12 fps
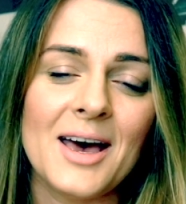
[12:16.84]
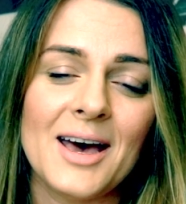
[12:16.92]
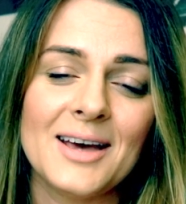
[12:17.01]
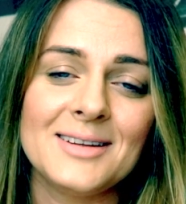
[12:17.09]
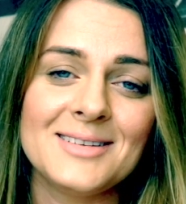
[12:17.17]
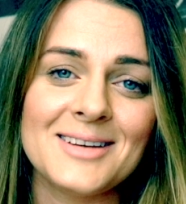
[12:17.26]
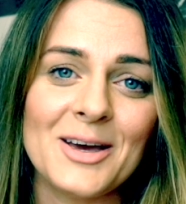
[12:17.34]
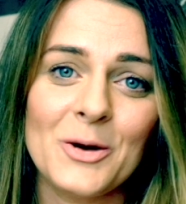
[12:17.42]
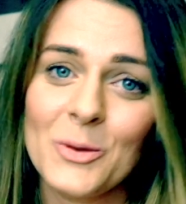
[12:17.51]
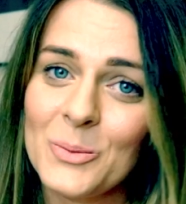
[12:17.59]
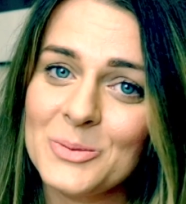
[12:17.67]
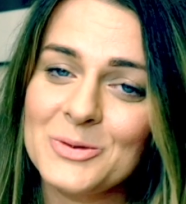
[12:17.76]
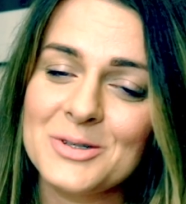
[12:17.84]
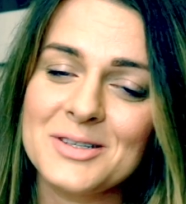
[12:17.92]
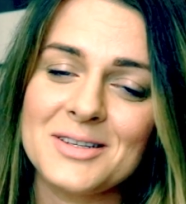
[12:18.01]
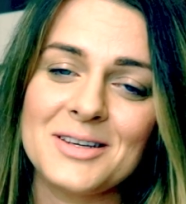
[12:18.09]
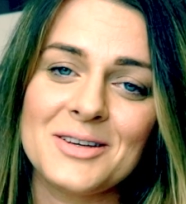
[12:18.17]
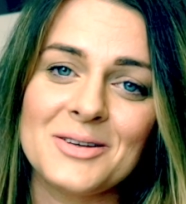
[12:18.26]
And I hope to
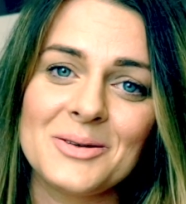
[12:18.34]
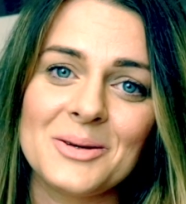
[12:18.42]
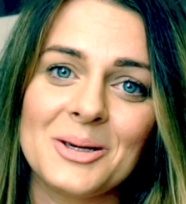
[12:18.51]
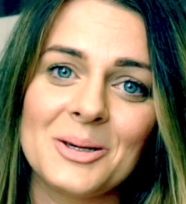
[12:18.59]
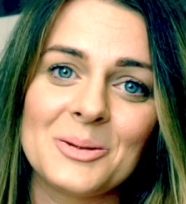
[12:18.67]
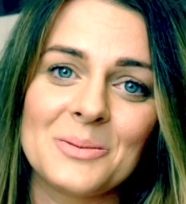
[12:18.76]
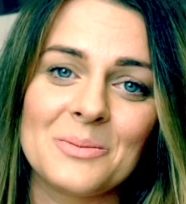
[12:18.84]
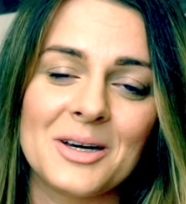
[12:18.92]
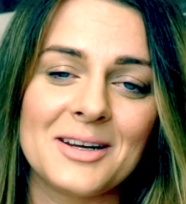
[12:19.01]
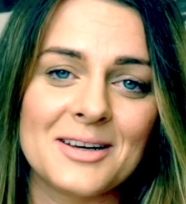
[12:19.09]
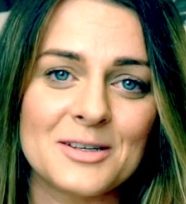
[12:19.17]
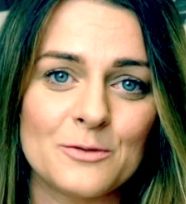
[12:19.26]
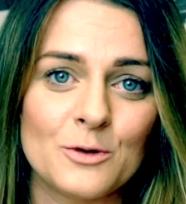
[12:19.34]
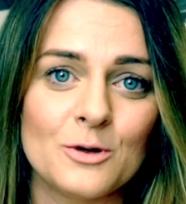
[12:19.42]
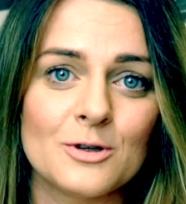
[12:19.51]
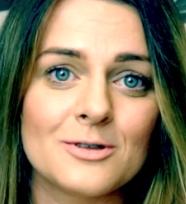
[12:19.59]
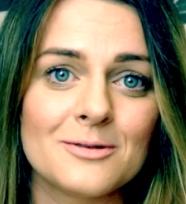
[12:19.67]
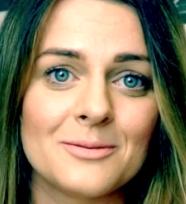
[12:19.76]
see you in my next
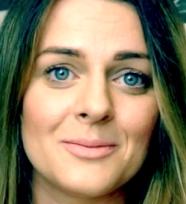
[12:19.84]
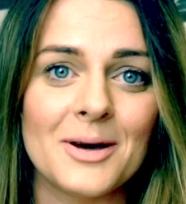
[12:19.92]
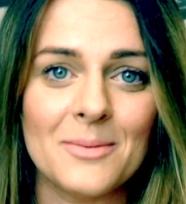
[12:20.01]
video soon.